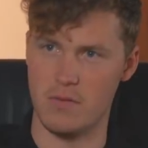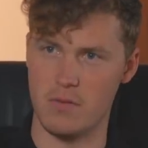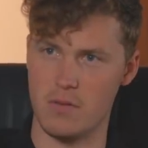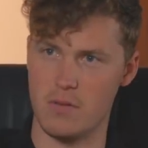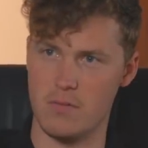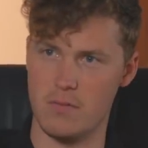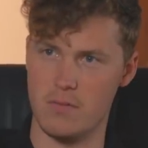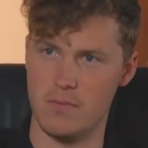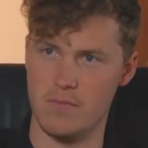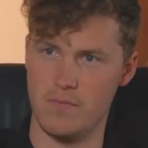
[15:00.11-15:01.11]
And that's not the
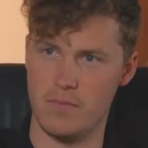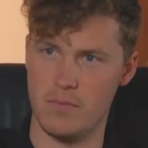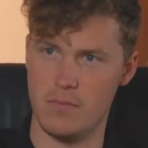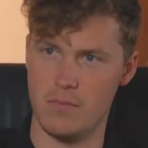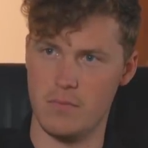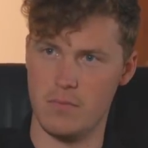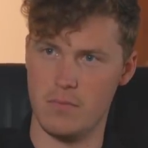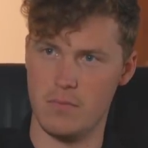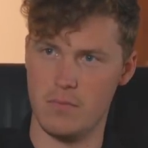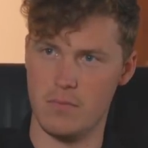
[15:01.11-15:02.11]
purpose of a general license.